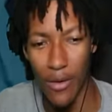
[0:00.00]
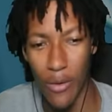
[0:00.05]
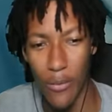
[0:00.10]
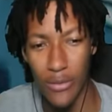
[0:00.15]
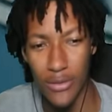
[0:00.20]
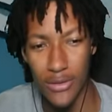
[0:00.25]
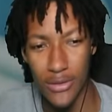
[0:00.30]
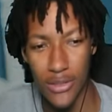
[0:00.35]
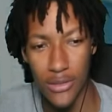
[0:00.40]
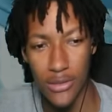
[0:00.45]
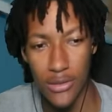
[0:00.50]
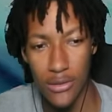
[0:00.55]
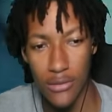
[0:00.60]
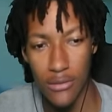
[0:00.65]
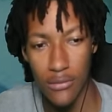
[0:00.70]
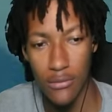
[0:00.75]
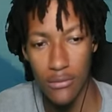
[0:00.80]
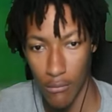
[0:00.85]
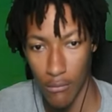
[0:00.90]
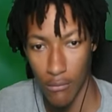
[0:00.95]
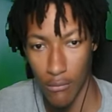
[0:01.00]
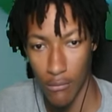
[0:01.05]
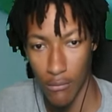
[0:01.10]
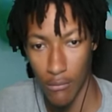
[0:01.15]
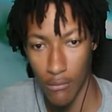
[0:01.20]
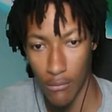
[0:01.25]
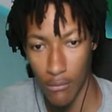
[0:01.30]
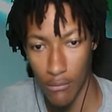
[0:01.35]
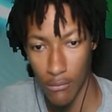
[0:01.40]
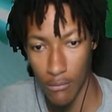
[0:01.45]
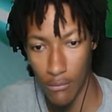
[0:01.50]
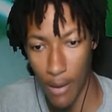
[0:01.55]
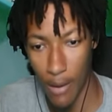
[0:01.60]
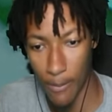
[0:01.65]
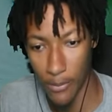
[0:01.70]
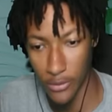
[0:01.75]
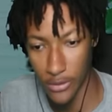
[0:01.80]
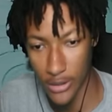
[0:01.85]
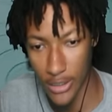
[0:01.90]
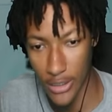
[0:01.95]
what is this? Am I
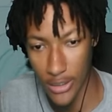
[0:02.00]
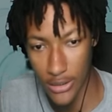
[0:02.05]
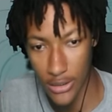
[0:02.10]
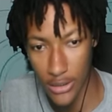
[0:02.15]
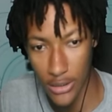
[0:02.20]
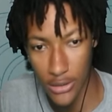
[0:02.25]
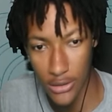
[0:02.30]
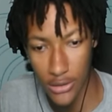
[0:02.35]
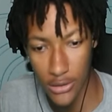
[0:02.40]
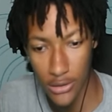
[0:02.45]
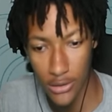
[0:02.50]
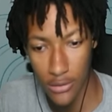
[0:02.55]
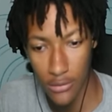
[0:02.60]
supposed to hit this?